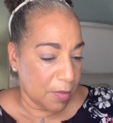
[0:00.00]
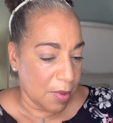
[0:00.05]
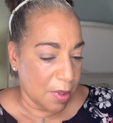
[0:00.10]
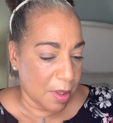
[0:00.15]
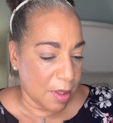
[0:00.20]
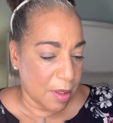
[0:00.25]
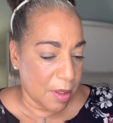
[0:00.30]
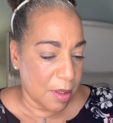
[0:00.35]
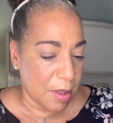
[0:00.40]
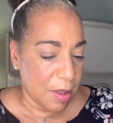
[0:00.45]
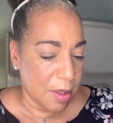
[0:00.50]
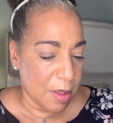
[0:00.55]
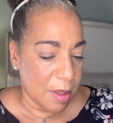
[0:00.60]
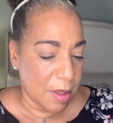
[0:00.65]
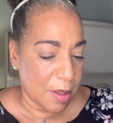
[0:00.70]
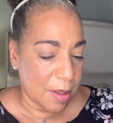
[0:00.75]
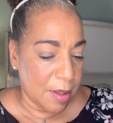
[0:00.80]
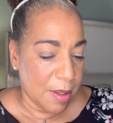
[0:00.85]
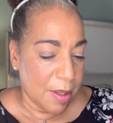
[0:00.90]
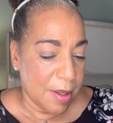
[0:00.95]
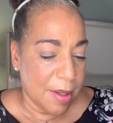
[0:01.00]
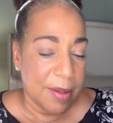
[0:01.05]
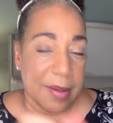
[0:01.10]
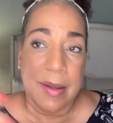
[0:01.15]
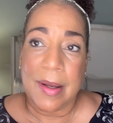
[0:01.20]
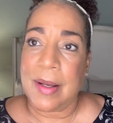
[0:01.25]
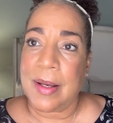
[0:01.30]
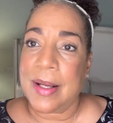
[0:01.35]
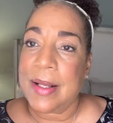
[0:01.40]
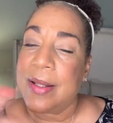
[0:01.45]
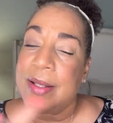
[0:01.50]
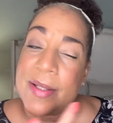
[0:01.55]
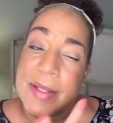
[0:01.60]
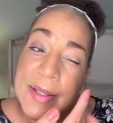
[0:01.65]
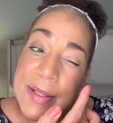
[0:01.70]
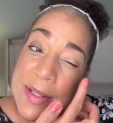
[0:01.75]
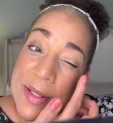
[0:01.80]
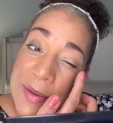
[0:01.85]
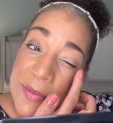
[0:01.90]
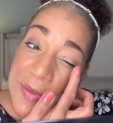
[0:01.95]
Okay. I like this
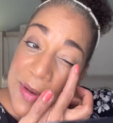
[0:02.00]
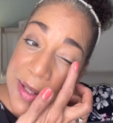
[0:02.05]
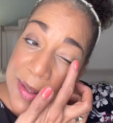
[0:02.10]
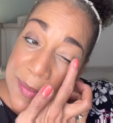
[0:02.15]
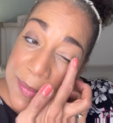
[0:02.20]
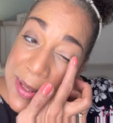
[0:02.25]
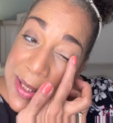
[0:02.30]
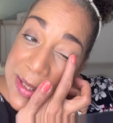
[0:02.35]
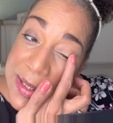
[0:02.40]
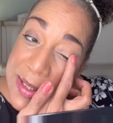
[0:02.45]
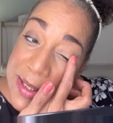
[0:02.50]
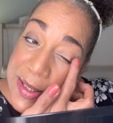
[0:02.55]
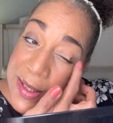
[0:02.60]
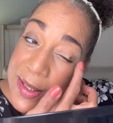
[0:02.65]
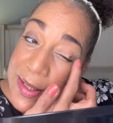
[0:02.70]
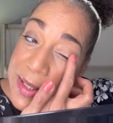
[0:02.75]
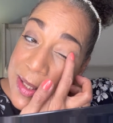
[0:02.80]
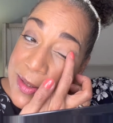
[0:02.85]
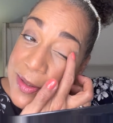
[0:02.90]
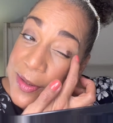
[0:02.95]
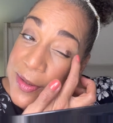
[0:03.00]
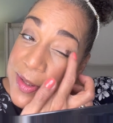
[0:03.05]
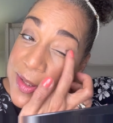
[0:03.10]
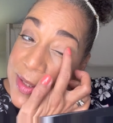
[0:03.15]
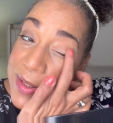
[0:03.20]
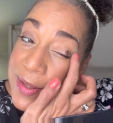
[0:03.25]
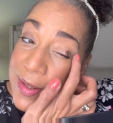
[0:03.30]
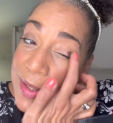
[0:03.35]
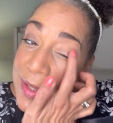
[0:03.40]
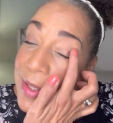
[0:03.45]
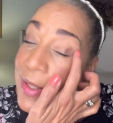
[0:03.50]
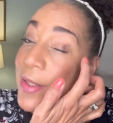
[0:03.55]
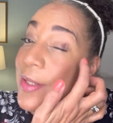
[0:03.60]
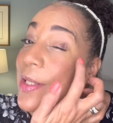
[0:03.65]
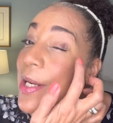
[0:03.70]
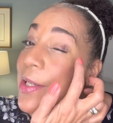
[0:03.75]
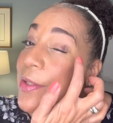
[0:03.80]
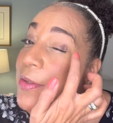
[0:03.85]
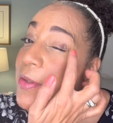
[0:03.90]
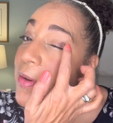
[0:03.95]
as a fun basic. It's not
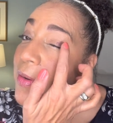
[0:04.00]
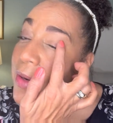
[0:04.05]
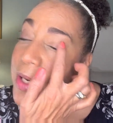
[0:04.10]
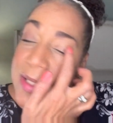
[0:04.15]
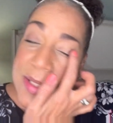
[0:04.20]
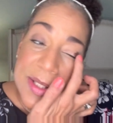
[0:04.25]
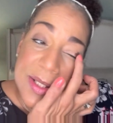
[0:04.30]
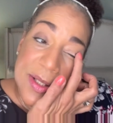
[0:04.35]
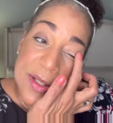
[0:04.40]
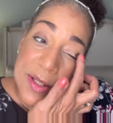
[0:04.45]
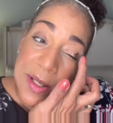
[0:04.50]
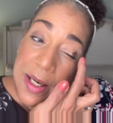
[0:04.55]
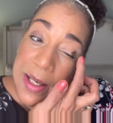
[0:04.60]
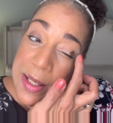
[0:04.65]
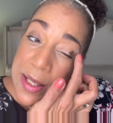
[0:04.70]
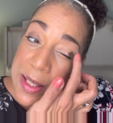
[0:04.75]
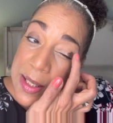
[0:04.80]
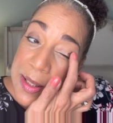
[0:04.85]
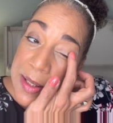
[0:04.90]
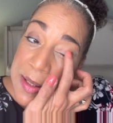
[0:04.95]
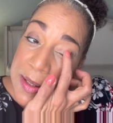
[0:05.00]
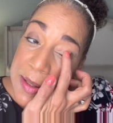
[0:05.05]
too crazy shiny.